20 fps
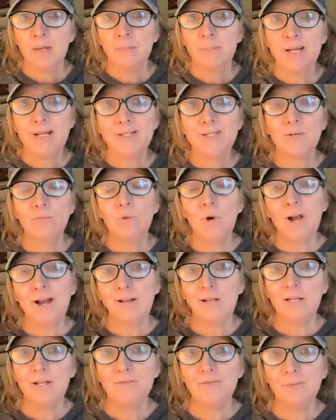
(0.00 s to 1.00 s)
based on what I
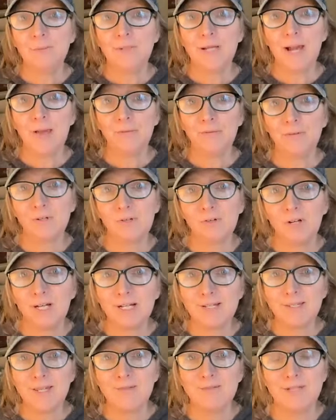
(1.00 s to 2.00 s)
learned from Catherine Crick,
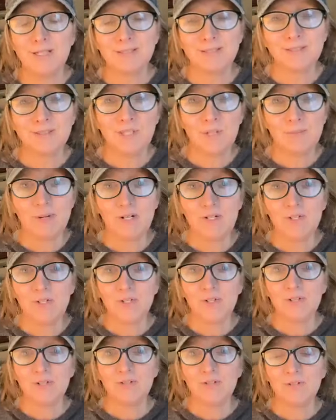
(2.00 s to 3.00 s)
because I've done so much
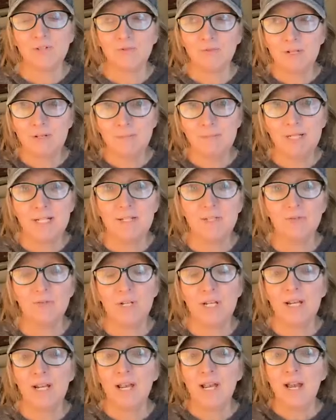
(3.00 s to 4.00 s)
street
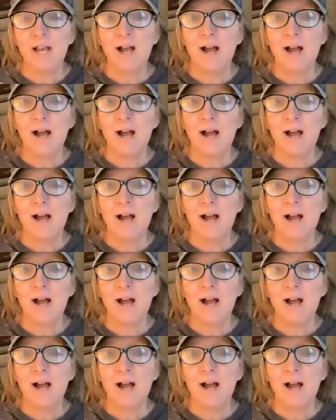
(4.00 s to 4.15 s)
ministry,